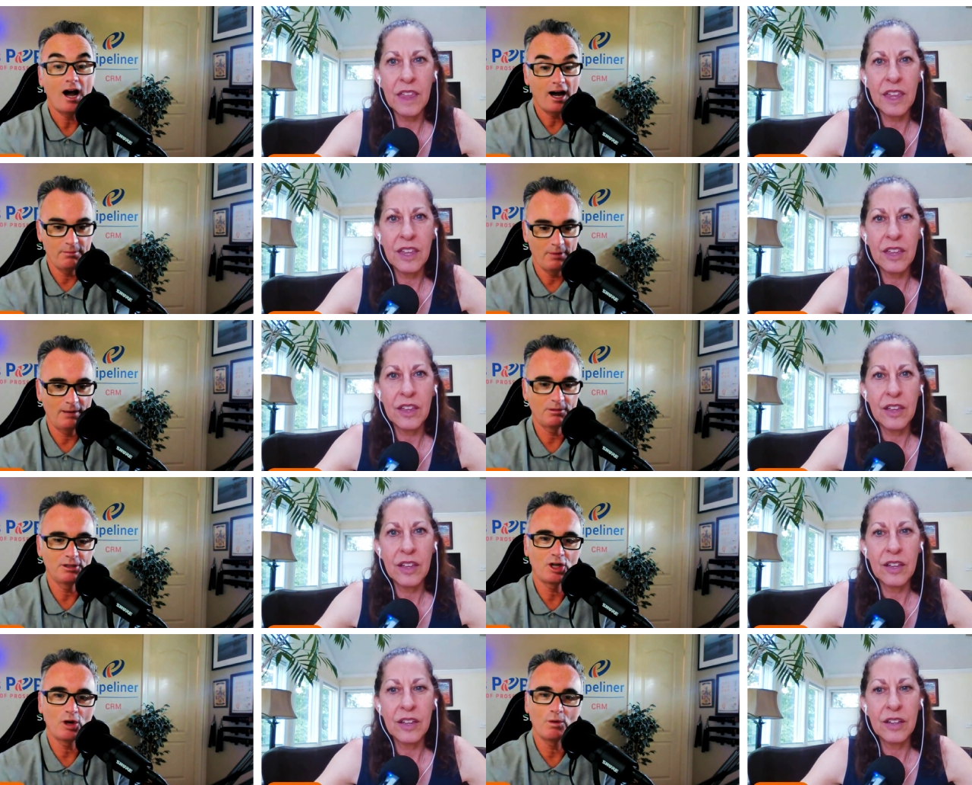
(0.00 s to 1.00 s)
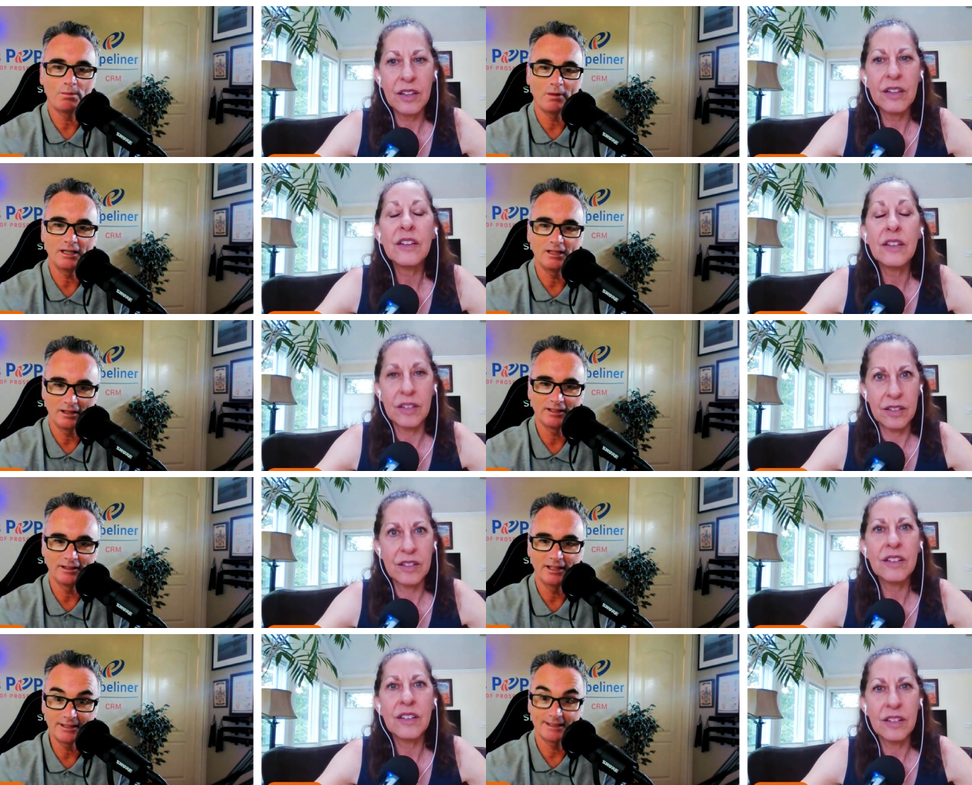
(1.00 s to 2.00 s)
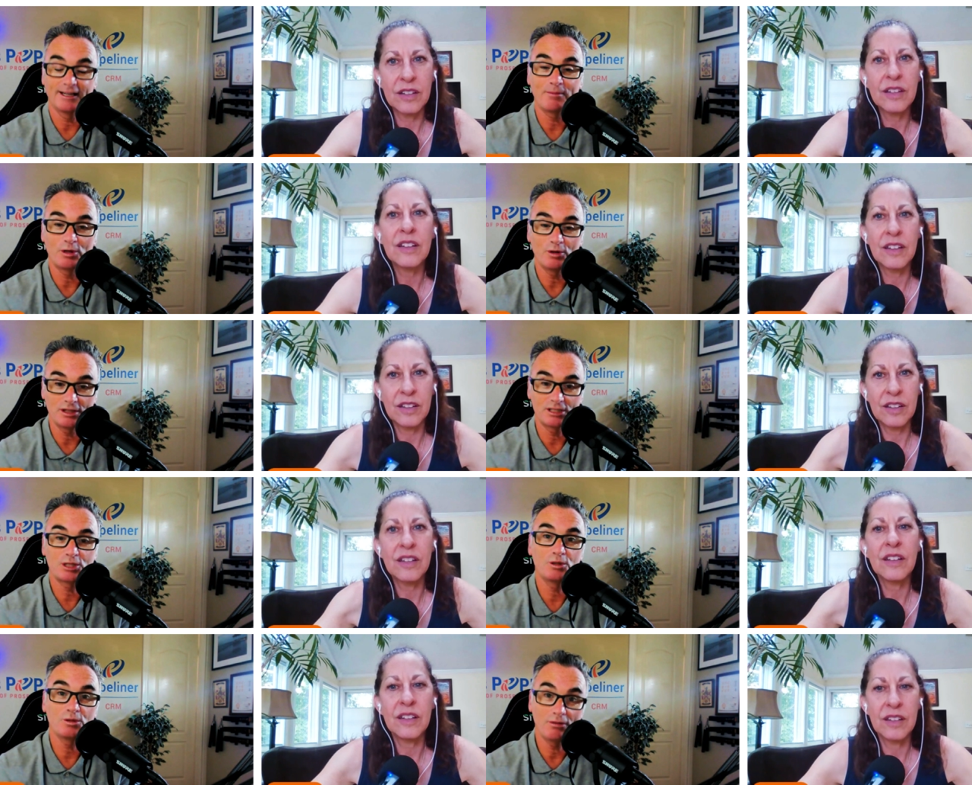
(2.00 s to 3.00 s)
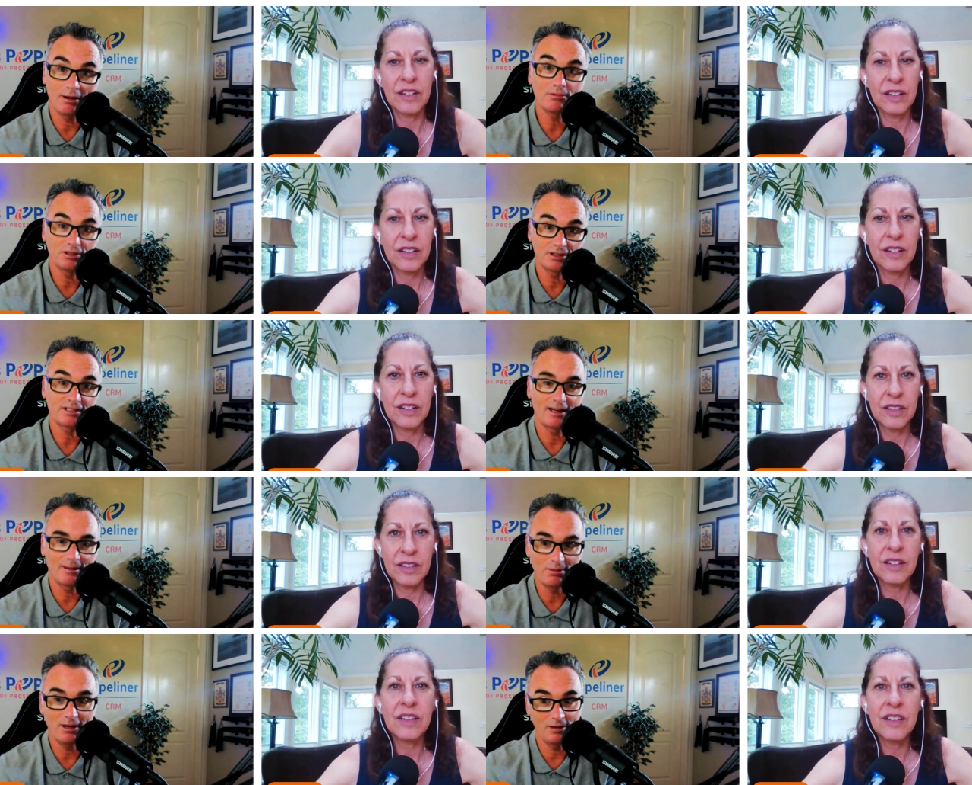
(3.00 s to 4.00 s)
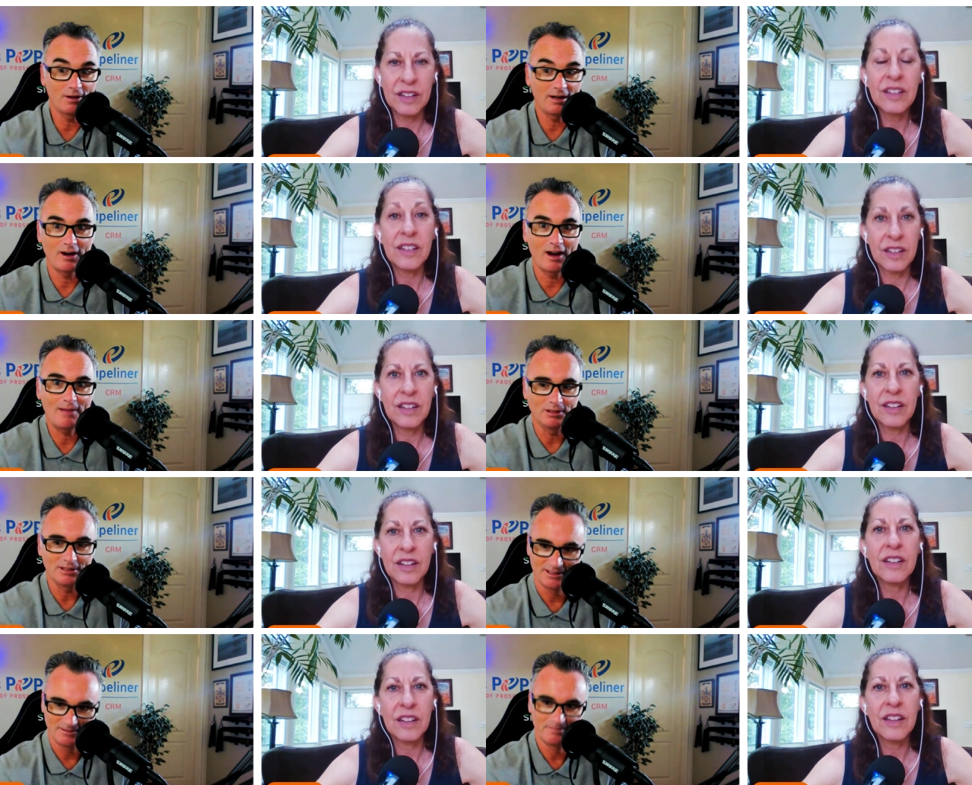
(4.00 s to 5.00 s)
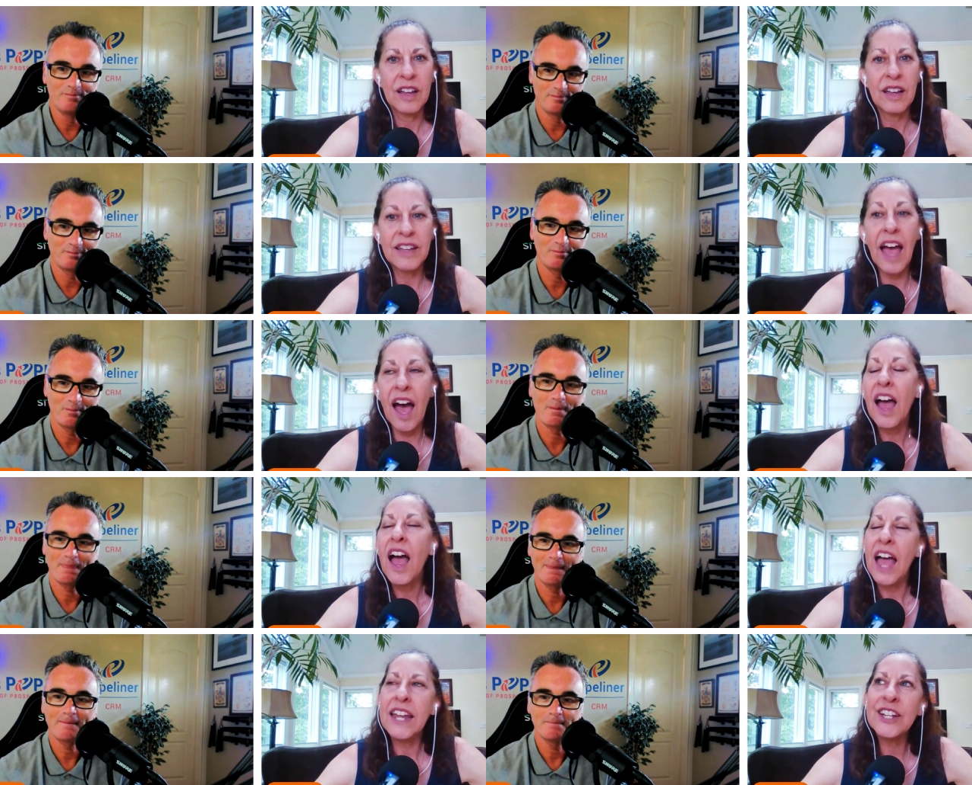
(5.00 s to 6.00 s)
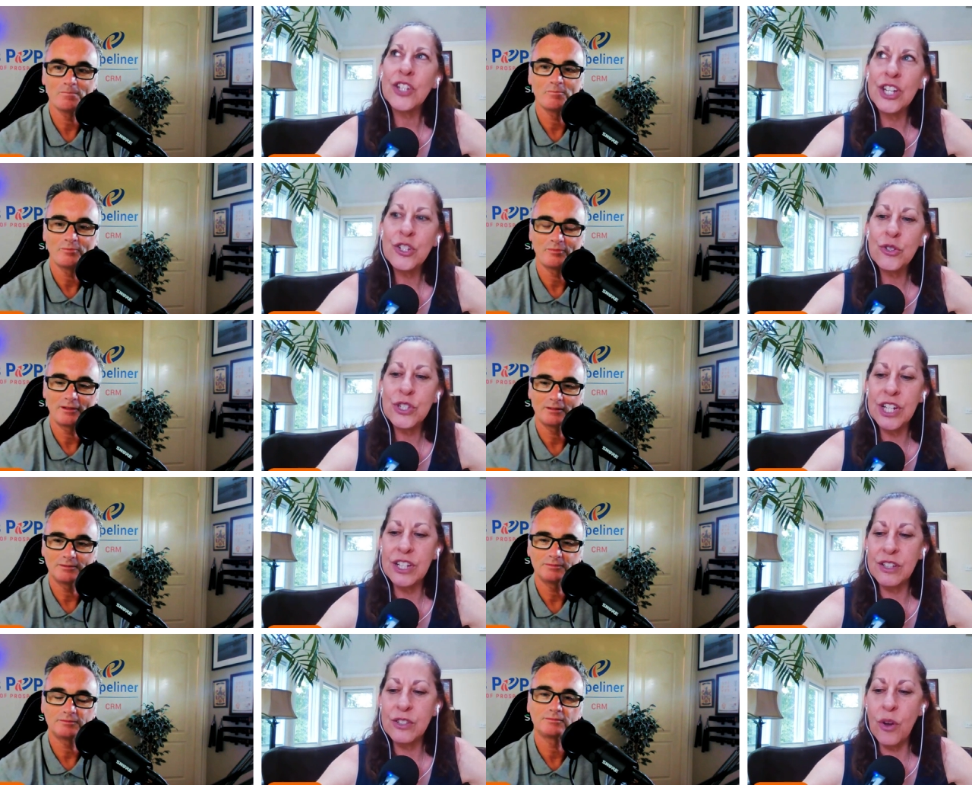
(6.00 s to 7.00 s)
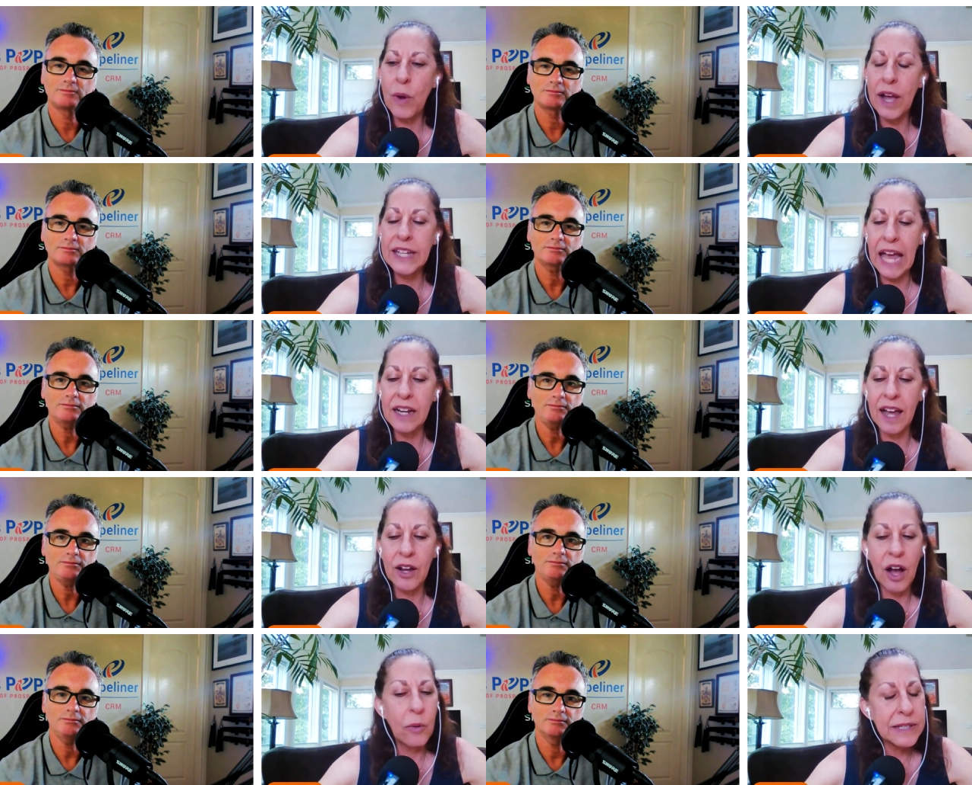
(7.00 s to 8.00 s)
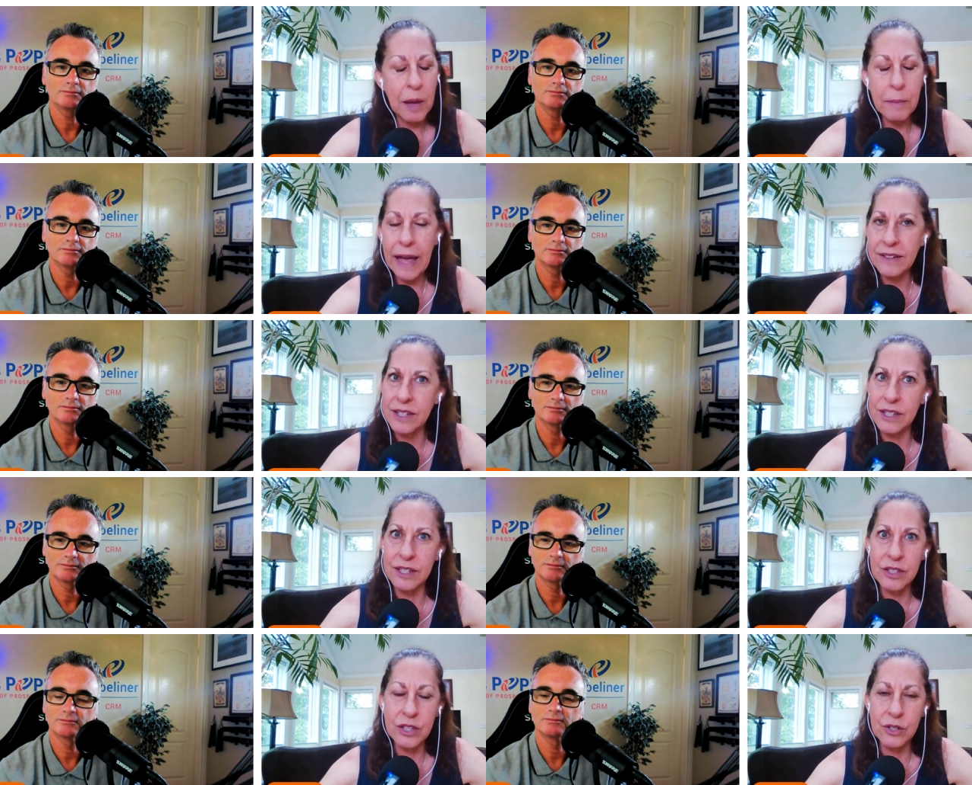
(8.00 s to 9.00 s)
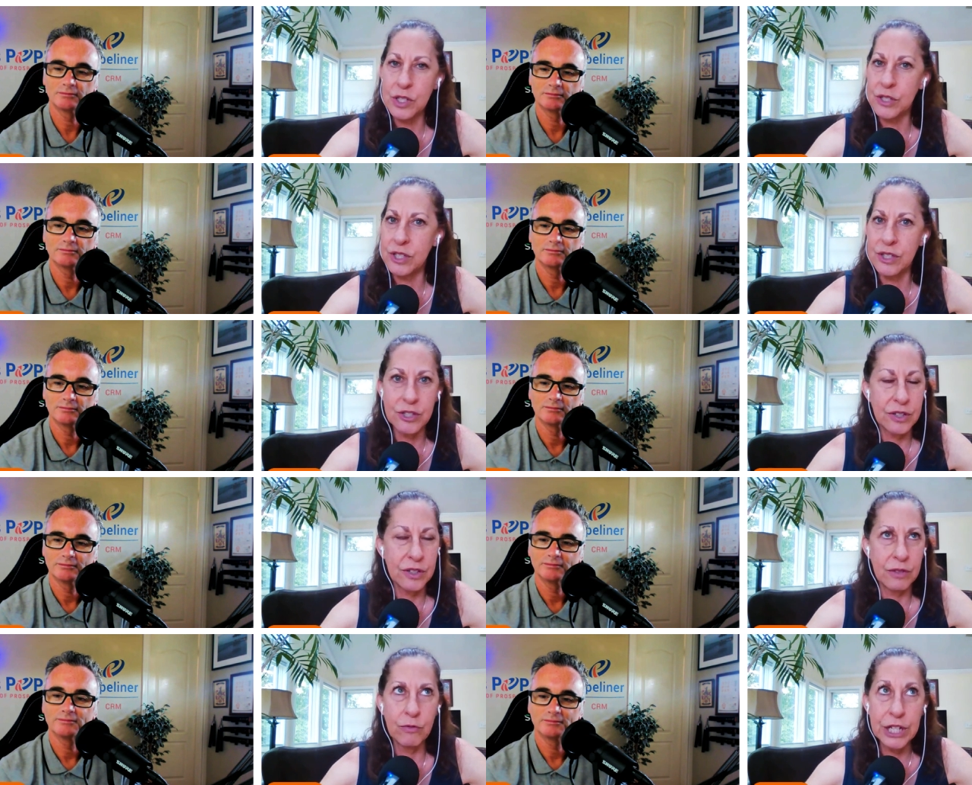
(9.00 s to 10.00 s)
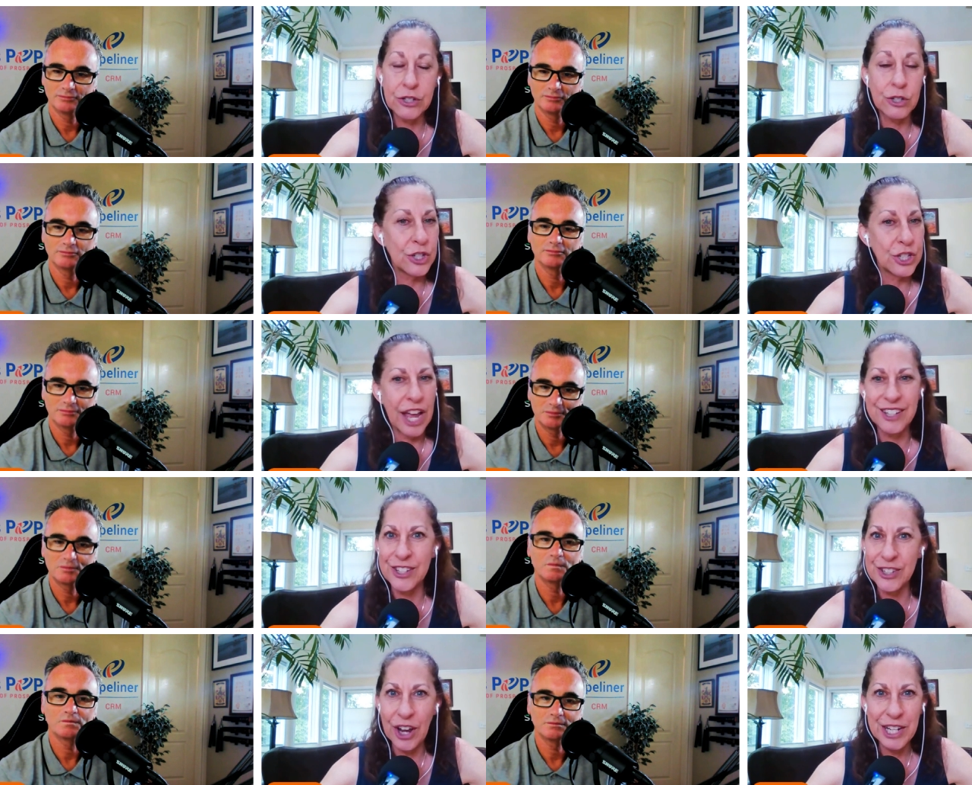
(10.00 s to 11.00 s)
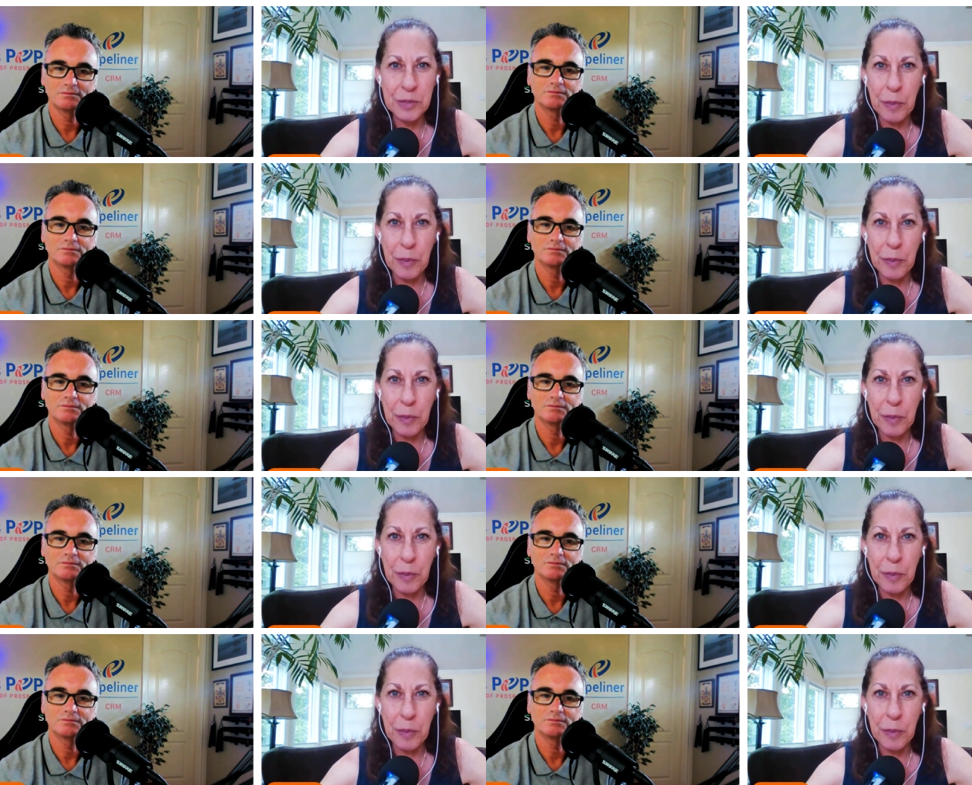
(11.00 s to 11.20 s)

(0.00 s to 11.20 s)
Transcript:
Speaker 1: i'm i'm going to go with my gut on this and i'm going to i'm going to stand by whatever happens
Speaker 2: yeah and it's interesting so again i always come back to the there's research and studies